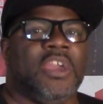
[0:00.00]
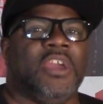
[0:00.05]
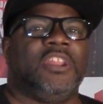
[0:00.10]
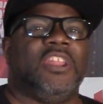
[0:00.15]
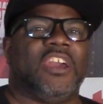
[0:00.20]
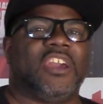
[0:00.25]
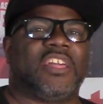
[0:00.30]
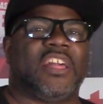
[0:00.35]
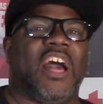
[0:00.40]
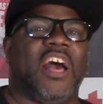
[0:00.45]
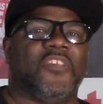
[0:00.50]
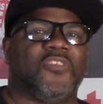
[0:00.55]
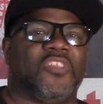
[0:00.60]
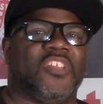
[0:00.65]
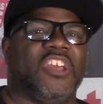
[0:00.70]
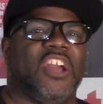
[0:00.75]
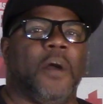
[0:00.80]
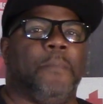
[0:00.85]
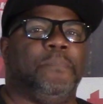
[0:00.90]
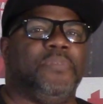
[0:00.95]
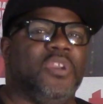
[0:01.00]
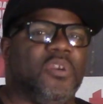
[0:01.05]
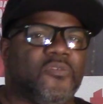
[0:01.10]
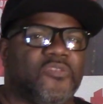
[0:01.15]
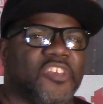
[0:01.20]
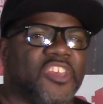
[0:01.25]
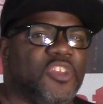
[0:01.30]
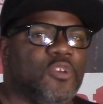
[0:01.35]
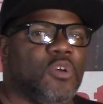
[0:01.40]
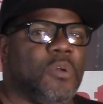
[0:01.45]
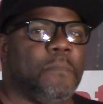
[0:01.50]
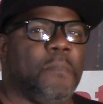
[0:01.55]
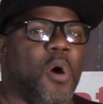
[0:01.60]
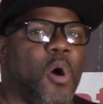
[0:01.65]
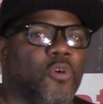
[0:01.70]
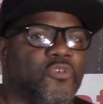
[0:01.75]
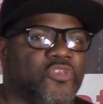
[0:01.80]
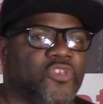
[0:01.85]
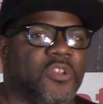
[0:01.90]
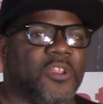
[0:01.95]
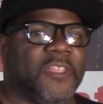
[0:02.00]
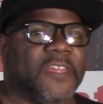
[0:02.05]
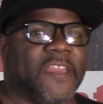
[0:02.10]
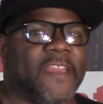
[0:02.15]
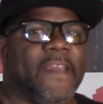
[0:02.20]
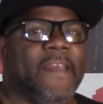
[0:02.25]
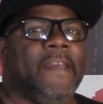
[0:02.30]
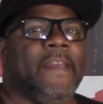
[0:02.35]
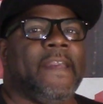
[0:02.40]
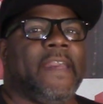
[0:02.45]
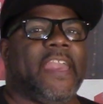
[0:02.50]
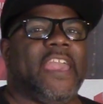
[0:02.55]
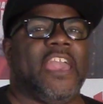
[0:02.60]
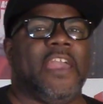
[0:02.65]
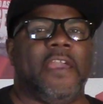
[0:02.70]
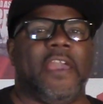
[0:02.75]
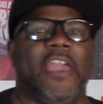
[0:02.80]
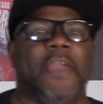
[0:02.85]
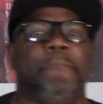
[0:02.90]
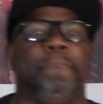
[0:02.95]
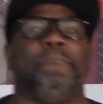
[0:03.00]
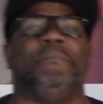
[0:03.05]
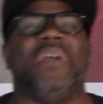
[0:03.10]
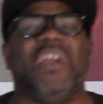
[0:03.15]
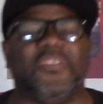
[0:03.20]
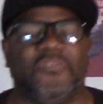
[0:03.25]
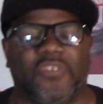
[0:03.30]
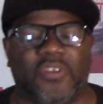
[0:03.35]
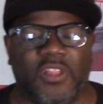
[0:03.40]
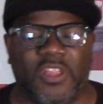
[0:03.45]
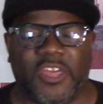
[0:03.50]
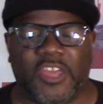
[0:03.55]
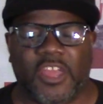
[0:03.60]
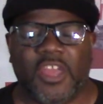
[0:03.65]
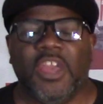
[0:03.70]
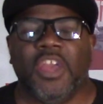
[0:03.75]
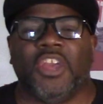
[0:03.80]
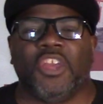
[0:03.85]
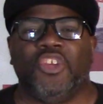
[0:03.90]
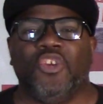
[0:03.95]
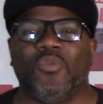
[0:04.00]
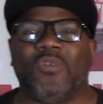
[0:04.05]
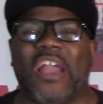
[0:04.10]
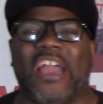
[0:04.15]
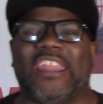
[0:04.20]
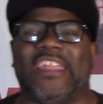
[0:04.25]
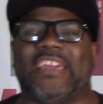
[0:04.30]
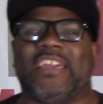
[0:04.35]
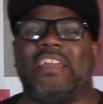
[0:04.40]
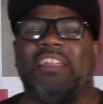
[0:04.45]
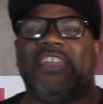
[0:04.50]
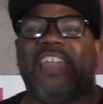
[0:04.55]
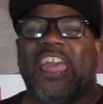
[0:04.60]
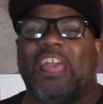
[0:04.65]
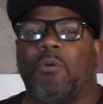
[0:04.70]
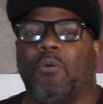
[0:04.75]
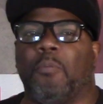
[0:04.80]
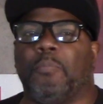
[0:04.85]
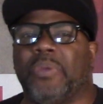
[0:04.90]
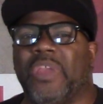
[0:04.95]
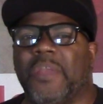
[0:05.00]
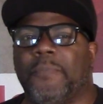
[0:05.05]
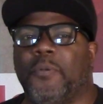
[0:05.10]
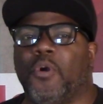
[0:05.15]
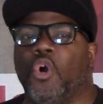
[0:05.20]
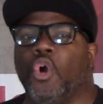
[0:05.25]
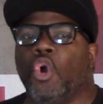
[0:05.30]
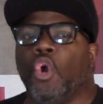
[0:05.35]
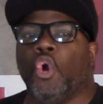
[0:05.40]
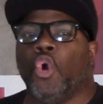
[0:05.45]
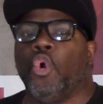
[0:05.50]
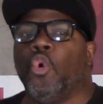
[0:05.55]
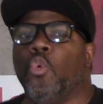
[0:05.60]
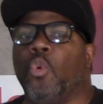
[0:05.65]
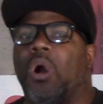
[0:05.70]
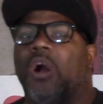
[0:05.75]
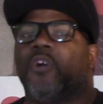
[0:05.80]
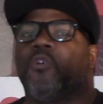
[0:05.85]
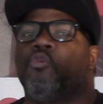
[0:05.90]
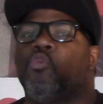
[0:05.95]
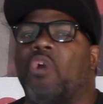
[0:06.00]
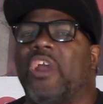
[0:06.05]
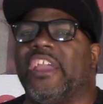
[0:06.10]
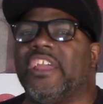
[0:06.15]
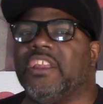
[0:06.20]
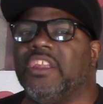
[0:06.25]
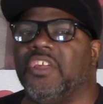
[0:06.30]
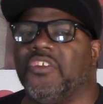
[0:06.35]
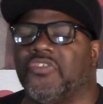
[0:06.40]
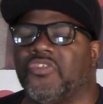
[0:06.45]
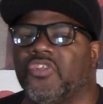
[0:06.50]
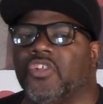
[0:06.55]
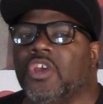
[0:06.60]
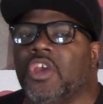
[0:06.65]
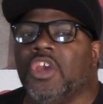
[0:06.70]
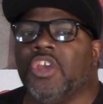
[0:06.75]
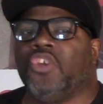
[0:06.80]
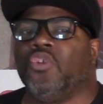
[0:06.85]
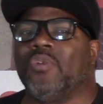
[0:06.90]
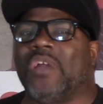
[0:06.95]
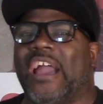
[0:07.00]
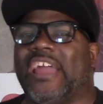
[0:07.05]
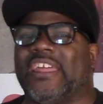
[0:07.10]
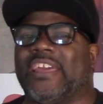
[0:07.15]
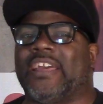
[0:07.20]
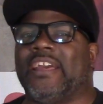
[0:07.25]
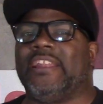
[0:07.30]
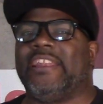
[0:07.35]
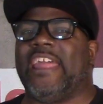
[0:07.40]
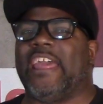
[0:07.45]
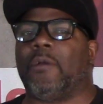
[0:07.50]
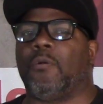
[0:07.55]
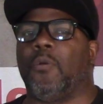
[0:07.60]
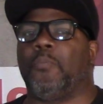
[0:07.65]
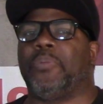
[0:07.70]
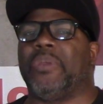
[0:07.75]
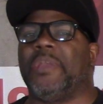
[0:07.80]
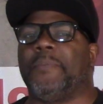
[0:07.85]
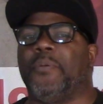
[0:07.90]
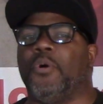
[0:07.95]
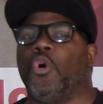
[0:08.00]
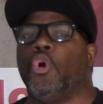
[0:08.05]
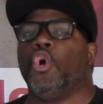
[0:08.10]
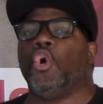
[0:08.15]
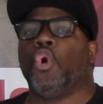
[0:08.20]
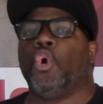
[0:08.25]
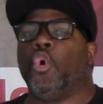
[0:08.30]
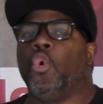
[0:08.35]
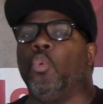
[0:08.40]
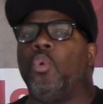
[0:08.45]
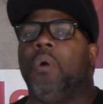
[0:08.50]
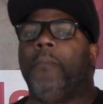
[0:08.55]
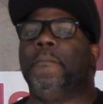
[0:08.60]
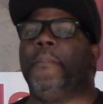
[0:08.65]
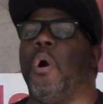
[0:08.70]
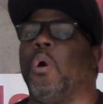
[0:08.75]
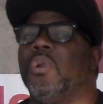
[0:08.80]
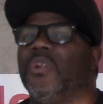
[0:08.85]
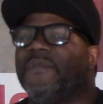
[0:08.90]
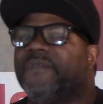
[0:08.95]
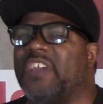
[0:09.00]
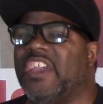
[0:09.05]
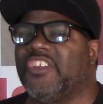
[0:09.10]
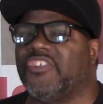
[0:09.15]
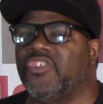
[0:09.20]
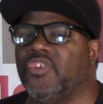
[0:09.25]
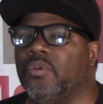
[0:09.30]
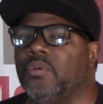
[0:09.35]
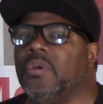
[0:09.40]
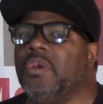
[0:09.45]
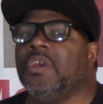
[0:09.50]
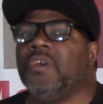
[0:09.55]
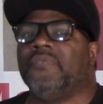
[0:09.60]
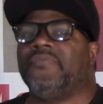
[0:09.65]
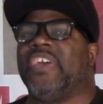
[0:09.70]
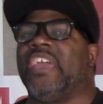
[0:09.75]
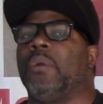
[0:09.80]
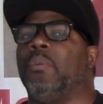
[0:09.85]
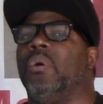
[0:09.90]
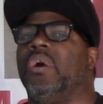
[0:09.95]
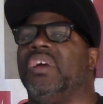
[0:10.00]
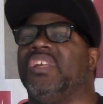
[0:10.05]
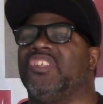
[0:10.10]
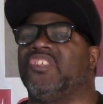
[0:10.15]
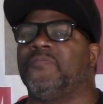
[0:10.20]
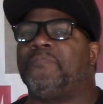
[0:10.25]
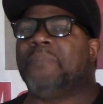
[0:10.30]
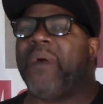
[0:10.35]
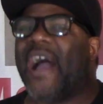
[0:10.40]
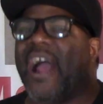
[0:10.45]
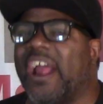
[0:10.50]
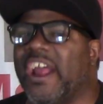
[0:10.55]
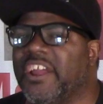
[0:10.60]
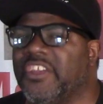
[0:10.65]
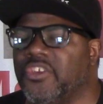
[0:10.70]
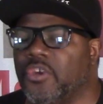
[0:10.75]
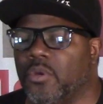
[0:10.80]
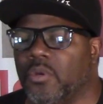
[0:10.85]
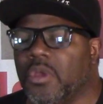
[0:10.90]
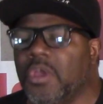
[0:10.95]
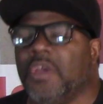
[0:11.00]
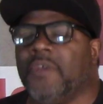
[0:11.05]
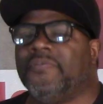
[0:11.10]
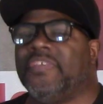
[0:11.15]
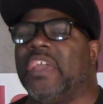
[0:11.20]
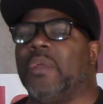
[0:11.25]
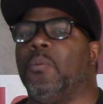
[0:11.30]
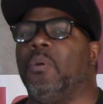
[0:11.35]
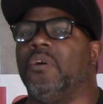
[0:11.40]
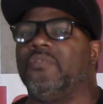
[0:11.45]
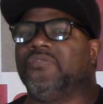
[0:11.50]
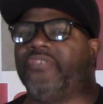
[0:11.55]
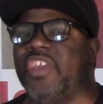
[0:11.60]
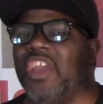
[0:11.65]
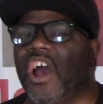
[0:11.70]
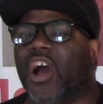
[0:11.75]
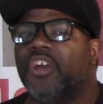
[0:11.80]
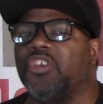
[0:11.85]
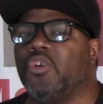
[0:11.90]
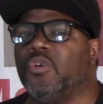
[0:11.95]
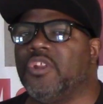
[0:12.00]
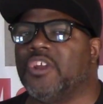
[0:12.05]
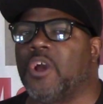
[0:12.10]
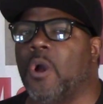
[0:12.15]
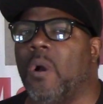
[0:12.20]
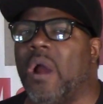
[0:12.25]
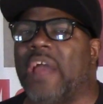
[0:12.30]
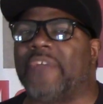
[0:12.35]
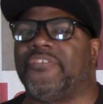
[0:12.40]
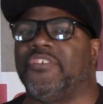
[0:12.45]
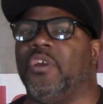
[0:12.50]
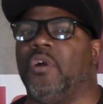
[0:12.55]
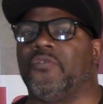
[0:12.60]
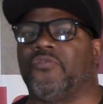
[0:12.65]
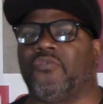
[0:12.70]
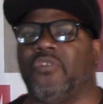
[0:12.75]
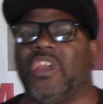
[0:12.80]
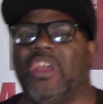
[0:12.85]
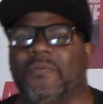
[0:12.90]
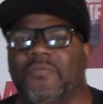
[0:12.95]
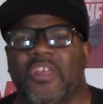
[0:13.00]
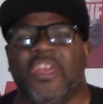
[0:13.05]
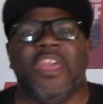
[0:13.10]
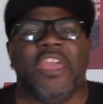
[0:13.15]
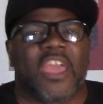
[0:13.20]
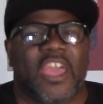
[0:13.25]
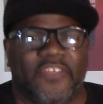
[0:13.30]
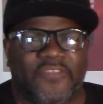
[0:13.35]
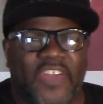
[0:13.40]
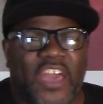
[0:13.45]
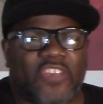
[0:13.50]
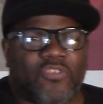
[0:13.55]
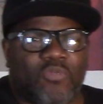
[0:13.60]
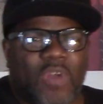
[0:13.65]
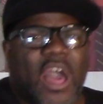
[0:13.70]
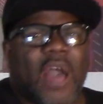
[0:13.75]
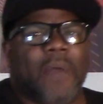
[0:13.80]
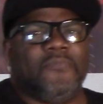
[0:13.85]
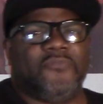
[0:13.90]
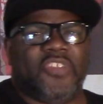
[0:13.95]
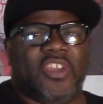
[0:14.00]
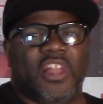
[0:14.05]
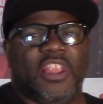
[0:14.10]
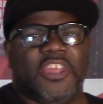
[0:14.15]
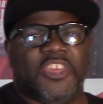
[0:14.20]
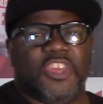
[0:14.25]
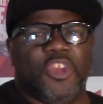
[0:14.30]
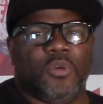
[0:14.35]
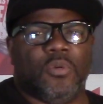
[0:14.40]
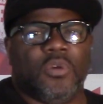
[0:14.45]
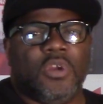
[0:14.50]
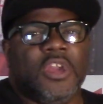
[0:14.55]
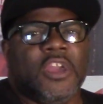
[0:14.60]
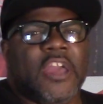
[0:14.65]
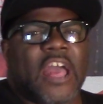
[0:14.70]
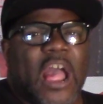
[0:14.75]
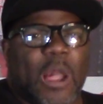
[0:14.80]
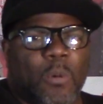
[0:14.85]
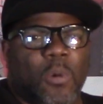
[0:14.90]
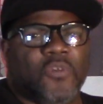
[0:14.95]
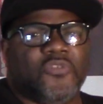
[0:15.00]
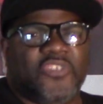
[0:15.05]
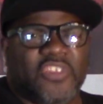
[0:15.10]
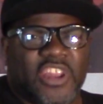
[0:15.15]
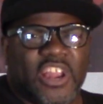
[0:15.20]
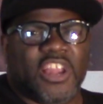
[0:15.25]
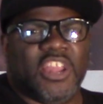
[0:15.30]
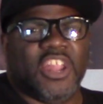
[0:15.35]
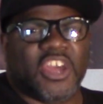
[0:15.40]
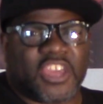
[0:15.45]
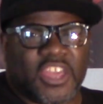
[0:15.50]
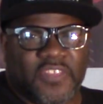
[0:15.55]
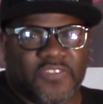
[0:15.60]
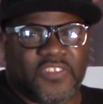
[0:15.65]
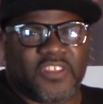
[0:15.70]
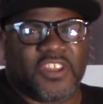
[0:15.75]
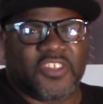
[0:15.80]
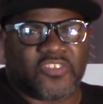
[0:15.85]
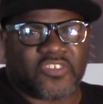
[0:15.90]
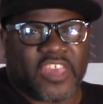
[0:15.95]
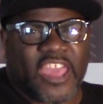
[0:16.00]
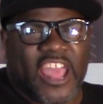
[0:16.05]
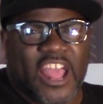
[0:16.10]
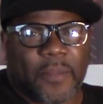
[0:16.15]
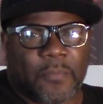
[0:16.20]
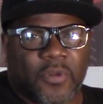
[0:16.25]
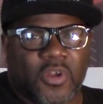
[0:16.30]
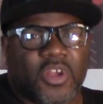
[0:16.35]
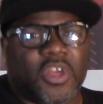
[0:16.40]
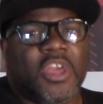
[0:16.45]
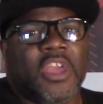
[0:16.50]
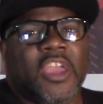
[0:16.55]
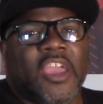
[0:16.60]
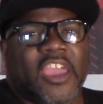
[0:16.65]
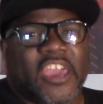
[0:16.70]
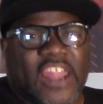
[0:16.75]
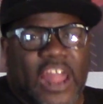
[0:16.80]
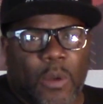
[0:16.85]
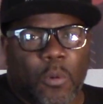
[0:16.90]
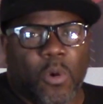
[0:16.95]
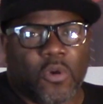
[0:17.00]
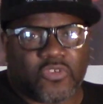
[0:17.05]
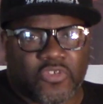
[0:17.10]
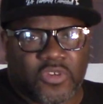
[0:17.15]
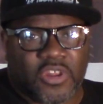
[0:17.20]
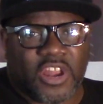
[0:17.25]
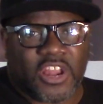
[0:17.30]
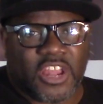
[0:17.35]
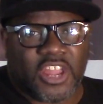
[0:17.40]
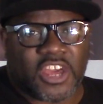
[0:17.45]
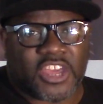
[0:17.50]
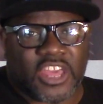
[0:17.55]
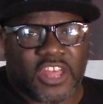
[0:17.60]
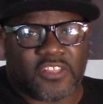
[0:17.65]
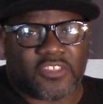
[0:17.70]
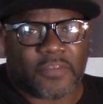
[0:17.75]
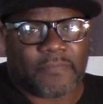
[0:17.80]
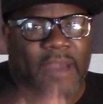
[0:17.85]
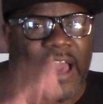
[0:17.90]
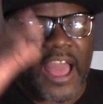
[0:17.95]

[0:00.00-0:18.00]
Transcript: They're constantly abusing you emotionally and, and mentally. You got to connect with people who are greatness. You got to connect with people who will motivate you. They will inspire you. They will tell you to go after your dreams. And that's why I'm telling you, I want you to look into this camera, and I want you to look into my